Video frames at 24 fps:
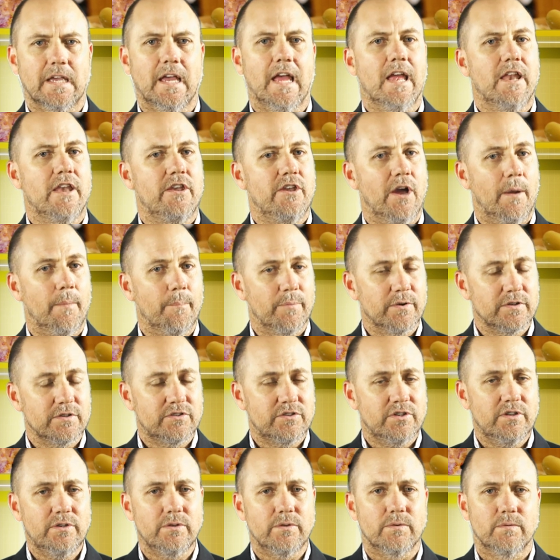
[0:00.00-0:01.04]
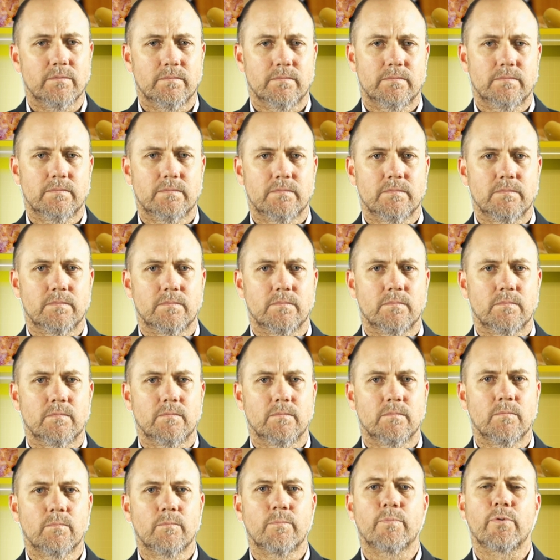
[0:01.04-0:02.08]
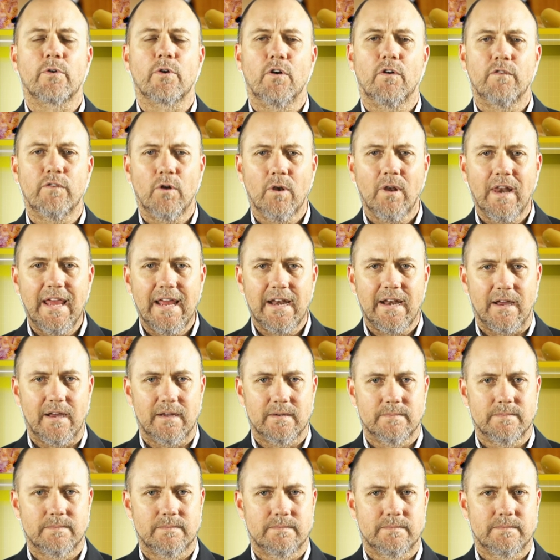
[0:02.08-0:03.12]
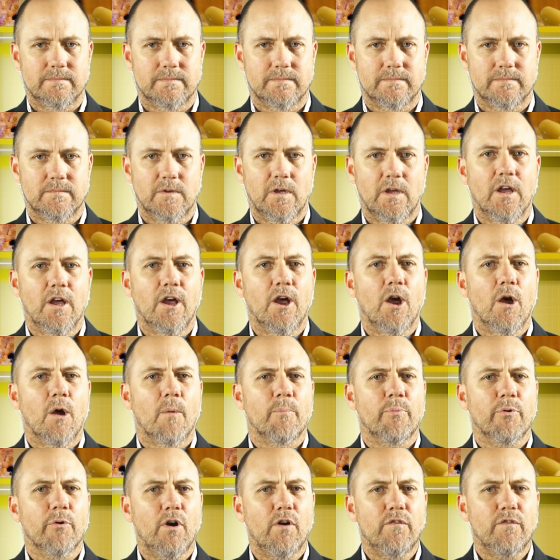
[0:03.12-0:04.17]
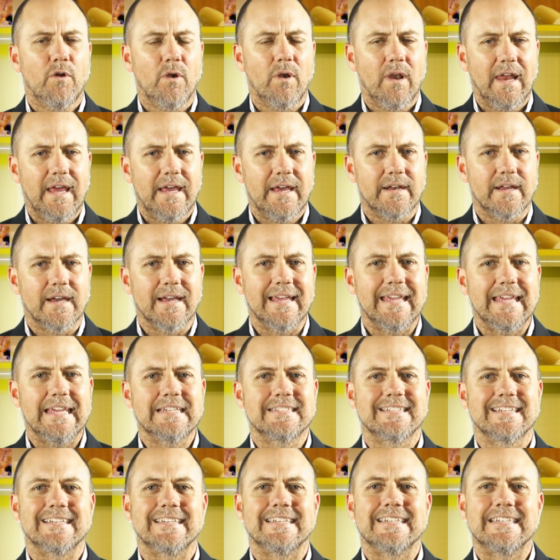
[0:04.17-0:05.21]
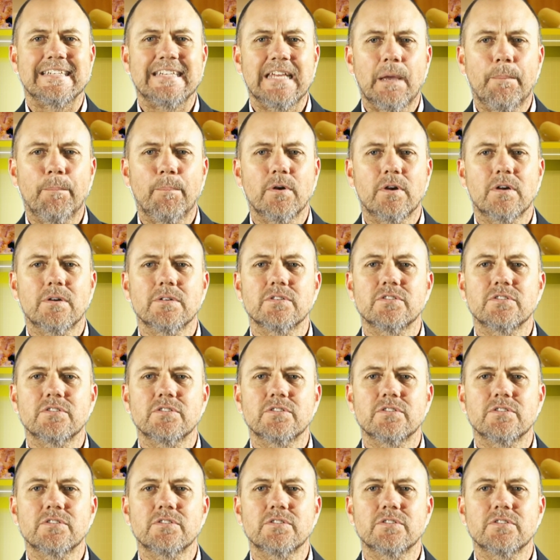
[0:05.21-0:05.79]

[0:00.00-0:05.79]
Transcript: Number two, provoleta. Provoleta is a typical